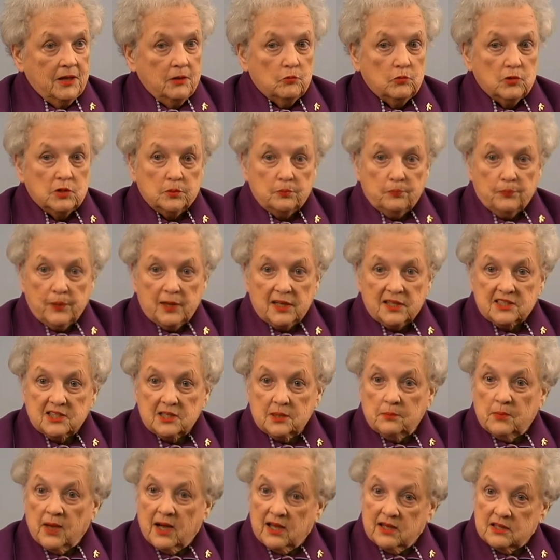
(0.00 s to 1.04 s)
with plus
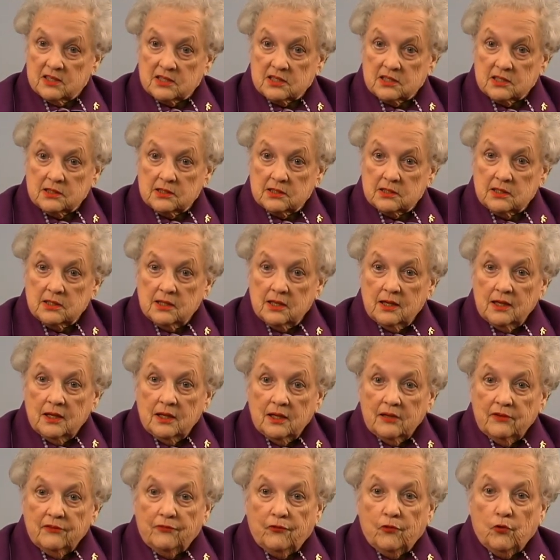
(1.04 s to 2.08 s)
and minuses
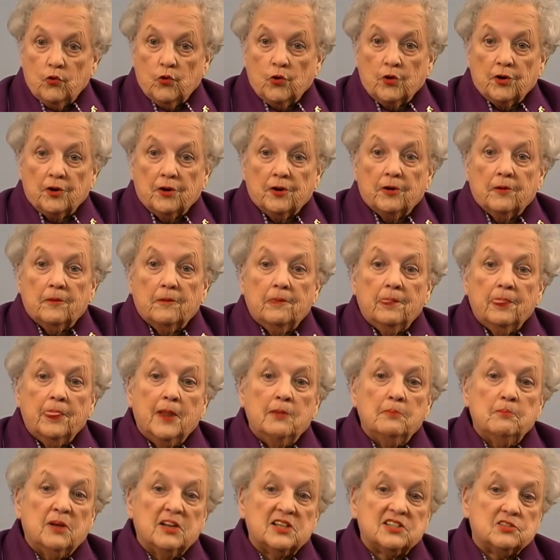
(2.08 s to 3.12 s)
for
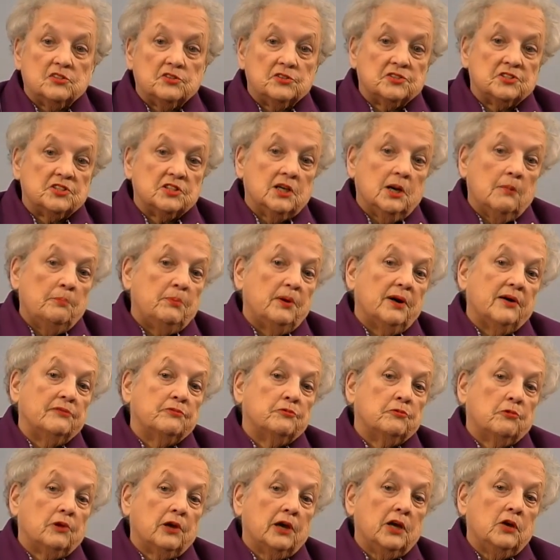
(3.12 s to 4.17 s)
muscles
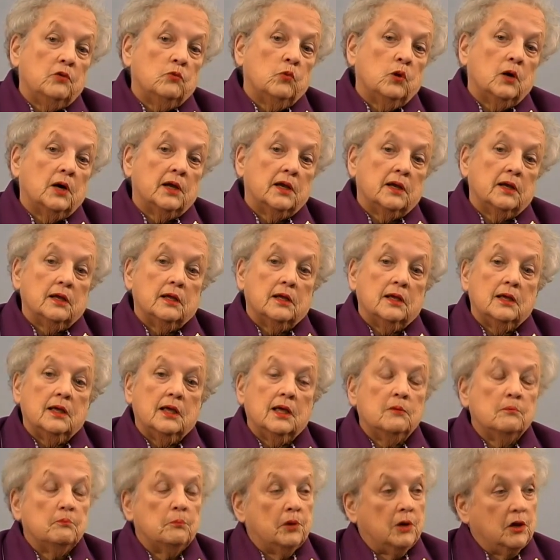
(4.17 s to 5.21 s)
above grade 1
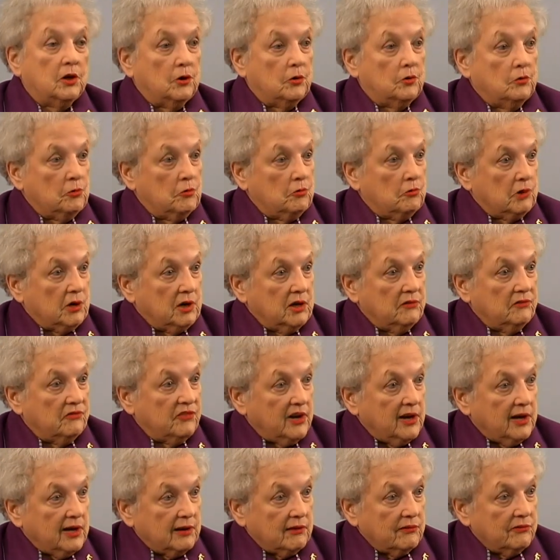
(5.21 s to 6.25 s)
and below grade
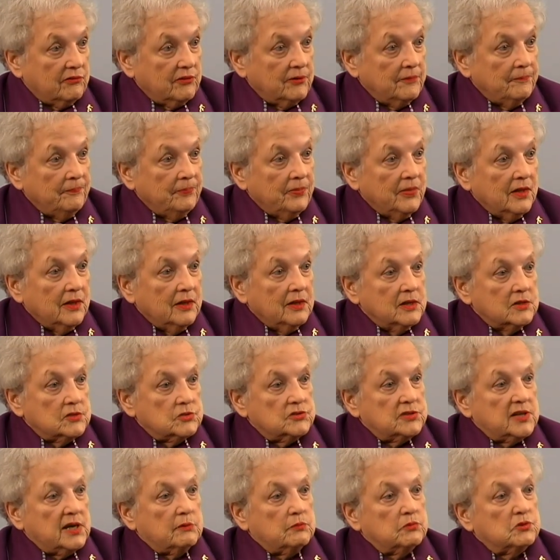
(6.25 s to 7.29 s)
5. So
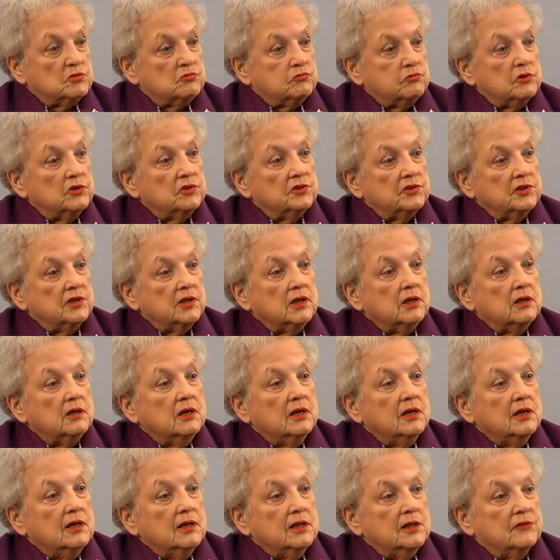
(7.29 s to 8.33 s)
that was really
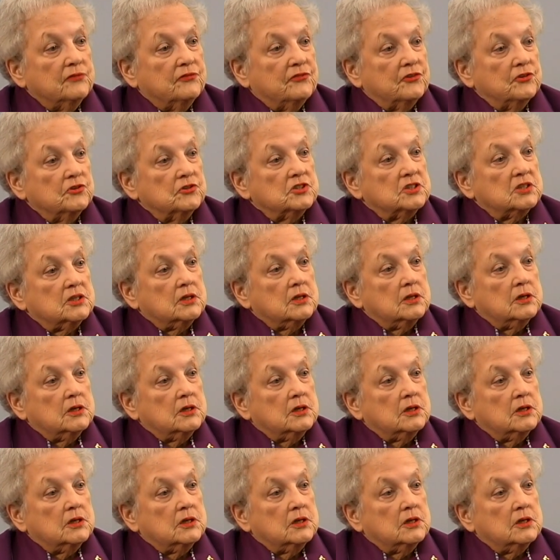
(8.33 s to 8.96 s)
the first